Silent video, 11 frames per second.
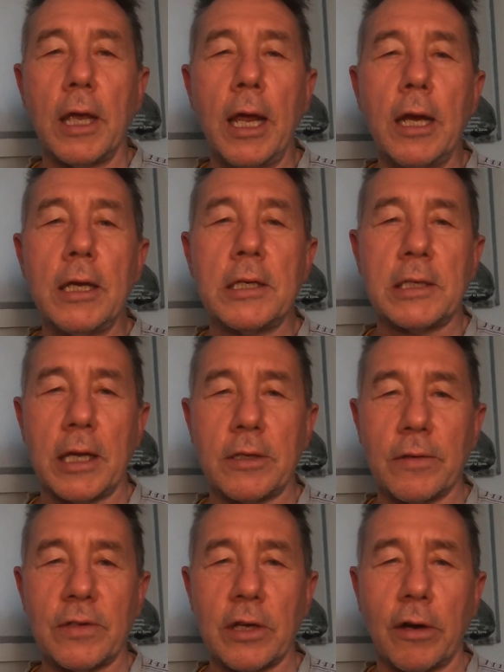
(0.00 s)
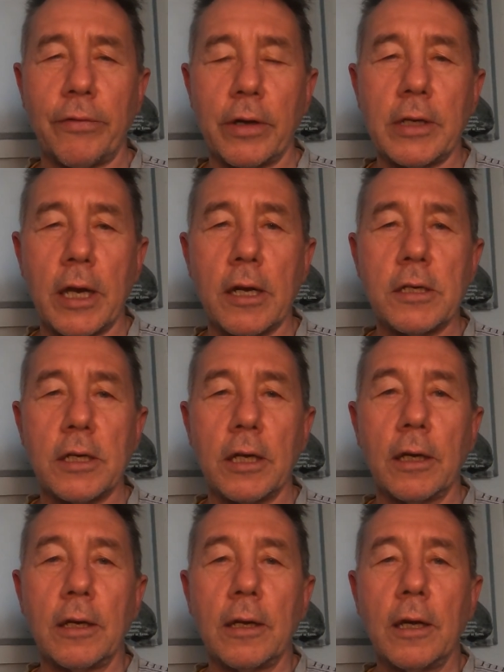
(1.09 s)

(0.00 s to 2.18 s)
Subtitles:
any sense of self-identity.